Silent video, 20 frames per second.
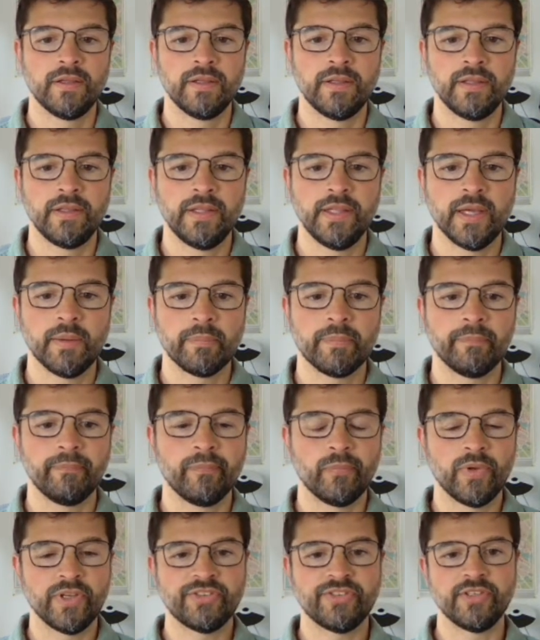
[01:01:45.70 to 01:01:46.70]
Yep,
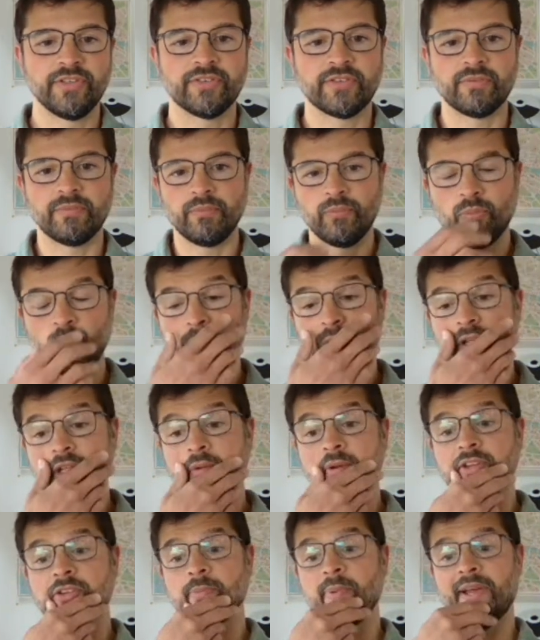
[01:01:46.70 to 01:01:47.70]
which is what
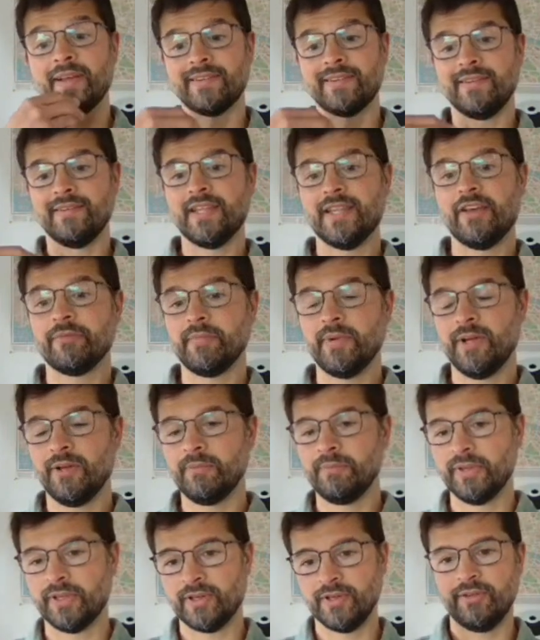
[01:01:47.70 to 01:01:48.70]
you expect in dev
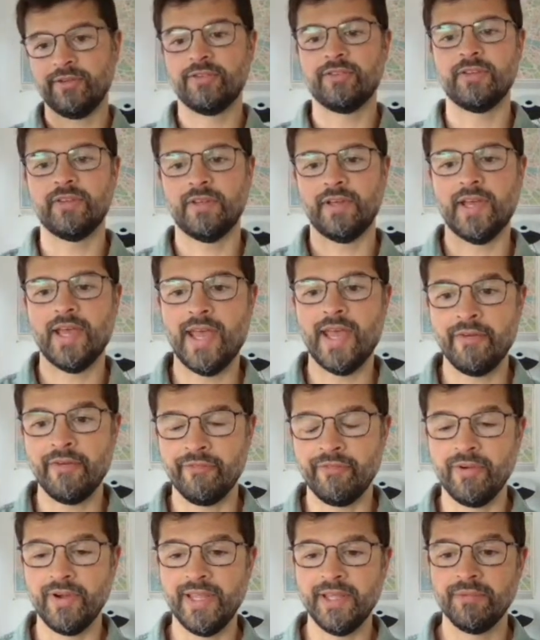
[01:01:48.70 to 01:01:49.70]
mode because
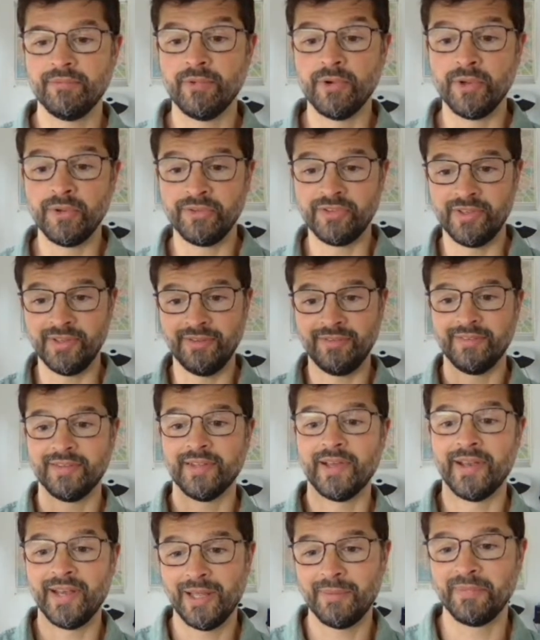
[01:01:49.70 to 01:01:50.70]
every route is
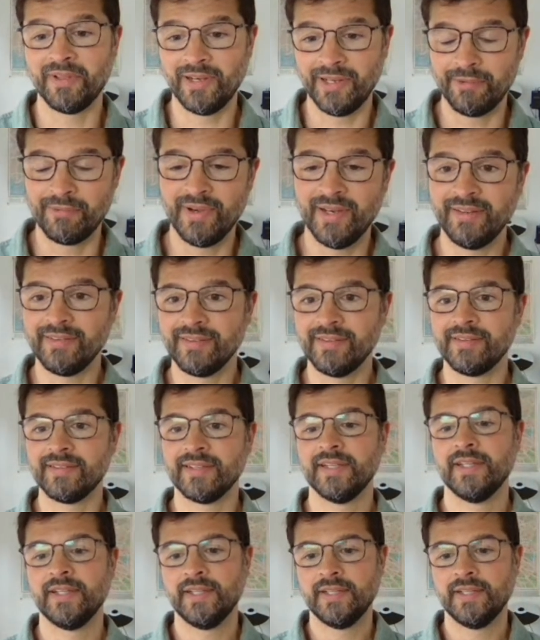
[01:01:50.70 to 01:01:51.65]
dynamically rendered.